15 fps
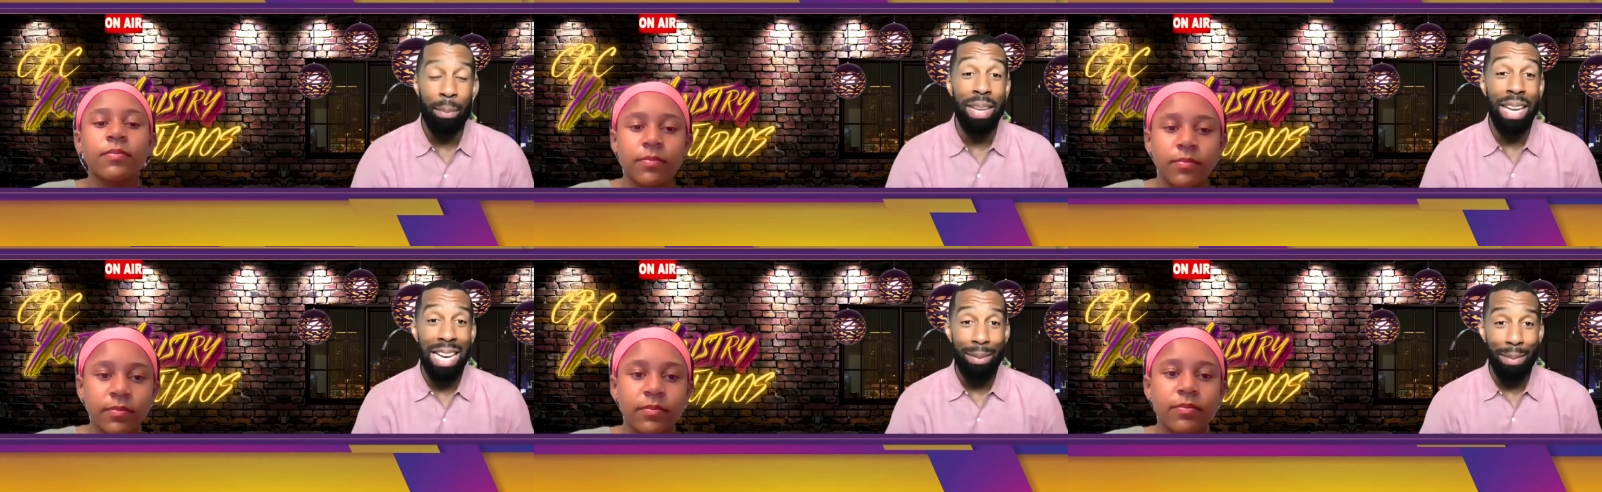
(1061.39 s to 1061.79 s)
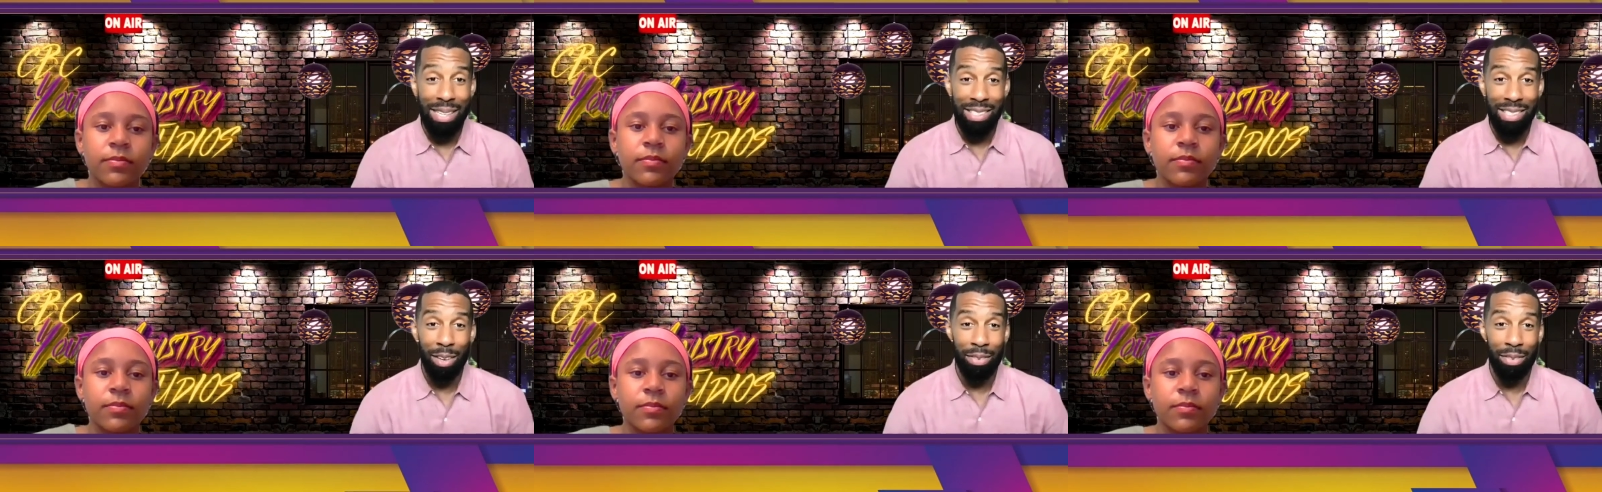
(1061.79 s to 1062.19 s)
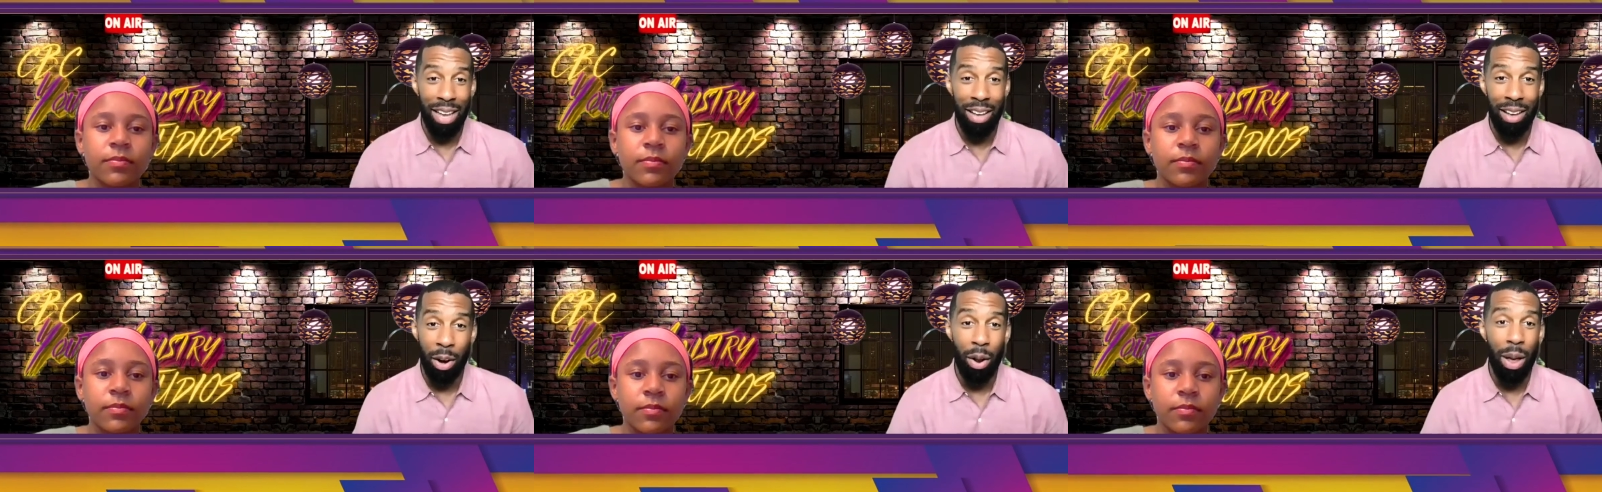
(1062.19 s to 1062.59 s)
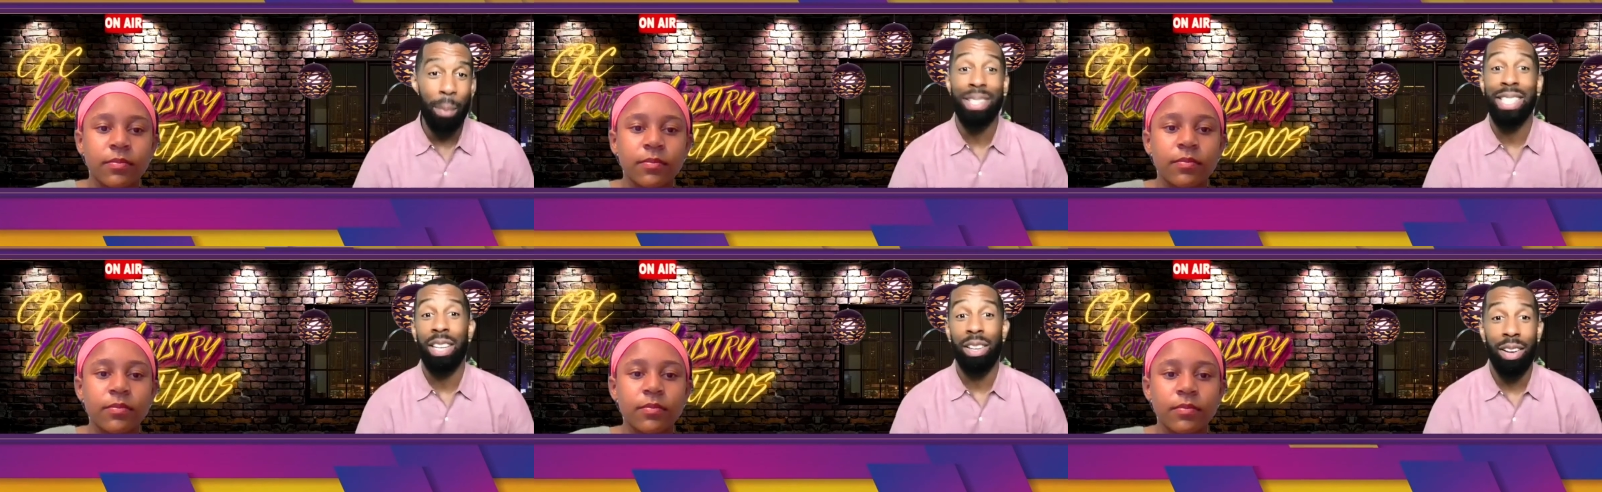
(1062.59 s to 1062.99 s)
Speaker 1: I'm dating myself now. I don't know how
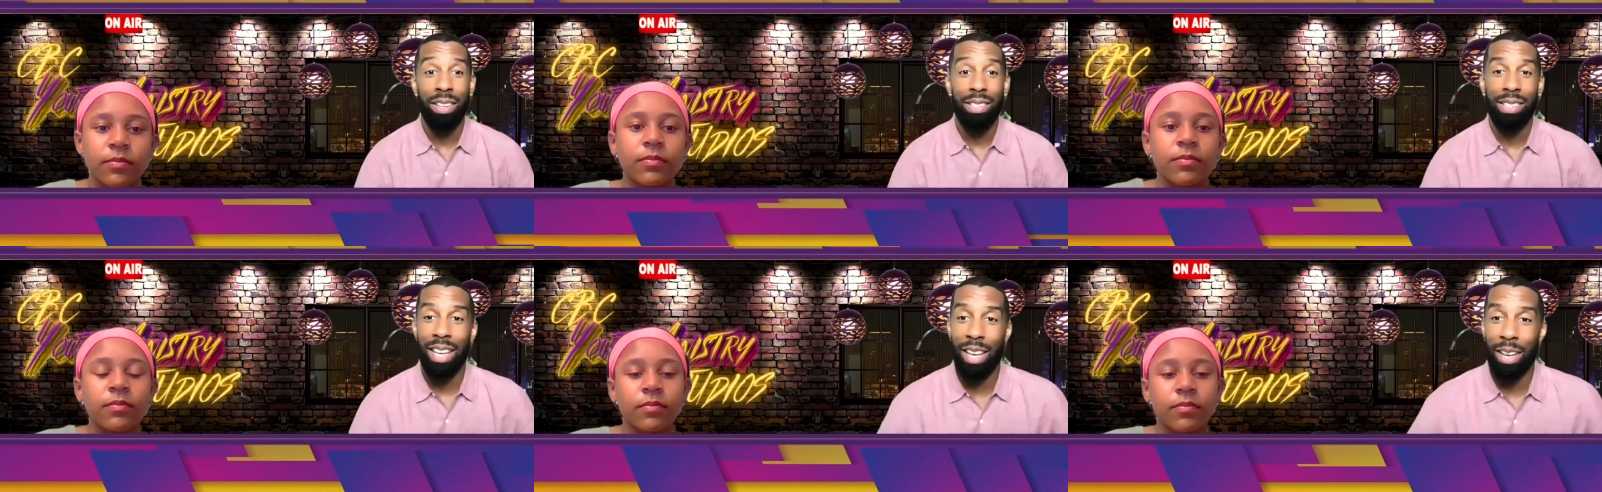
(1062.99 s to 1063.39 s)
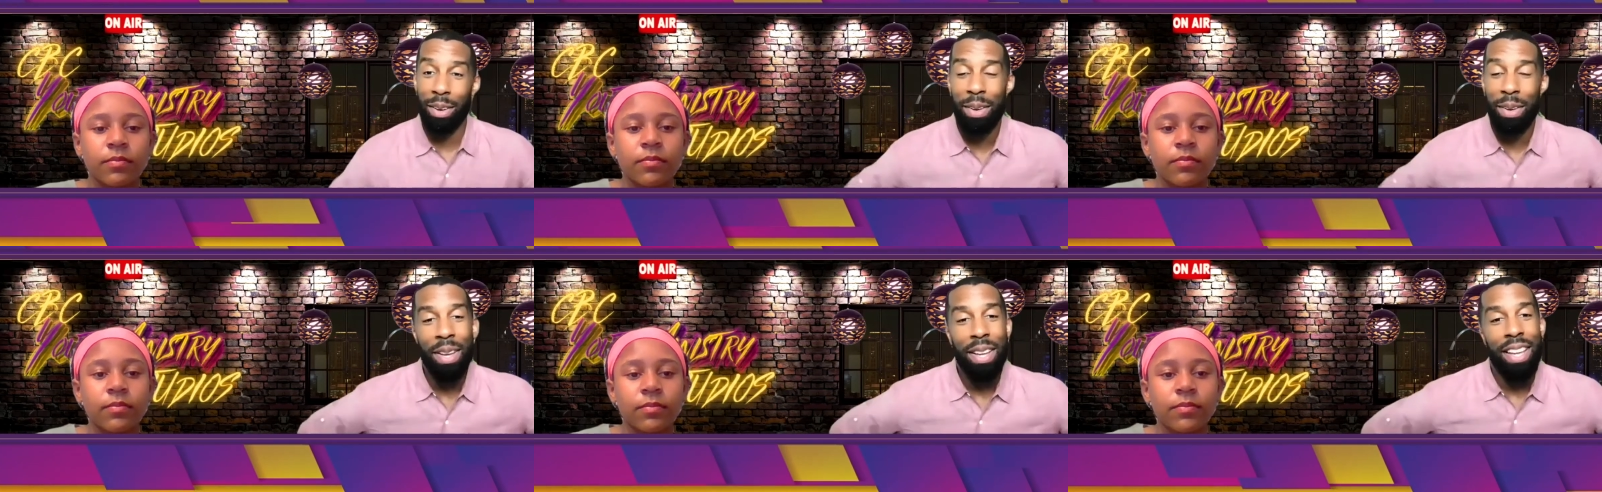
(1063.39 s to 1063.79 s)
much they cost now.